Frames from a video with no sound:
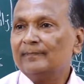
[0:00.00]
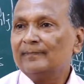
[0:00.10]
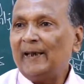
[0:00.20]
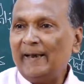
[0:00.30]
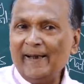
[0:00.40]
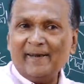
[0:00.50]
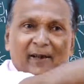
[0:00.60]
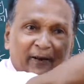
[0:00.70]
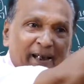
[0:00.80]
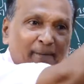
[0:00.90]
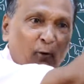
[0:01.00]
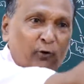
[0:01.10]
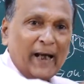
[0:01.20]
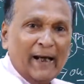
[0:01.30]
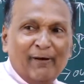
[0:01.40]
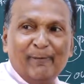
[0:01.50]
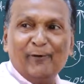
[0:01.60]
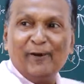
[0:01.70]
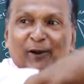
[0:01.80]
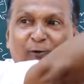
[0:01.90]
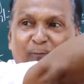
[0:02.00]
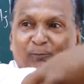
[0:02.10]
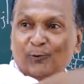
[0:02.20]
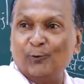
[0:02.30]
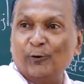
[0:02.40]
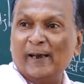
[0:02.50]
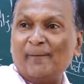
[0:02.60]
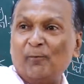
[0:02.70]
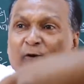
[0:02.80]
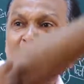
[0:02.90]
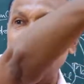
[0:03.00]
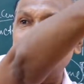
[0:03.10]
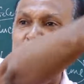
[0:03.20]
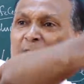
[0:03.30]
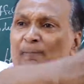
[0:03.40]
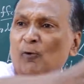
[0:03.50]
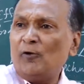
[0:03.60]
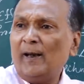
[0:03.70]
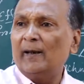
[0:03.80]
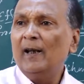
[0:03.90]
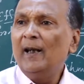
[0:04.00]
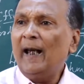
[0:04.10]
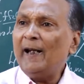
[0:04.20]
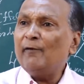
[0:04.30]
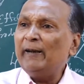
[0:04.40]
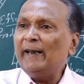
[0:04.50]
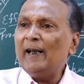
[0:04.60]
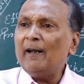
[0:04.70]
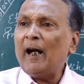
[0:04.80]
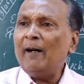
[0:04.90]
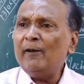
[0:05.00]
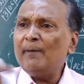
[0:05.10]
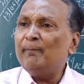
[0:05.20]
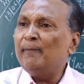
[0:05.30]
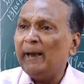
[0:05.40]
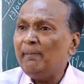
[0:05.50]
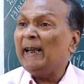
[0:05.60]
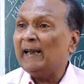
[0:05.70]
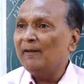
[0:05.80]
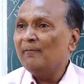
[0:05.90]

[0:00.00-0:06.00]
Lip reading: that yes, this portion I will be doing, you do this portion, you do this portion, and within an hour maybe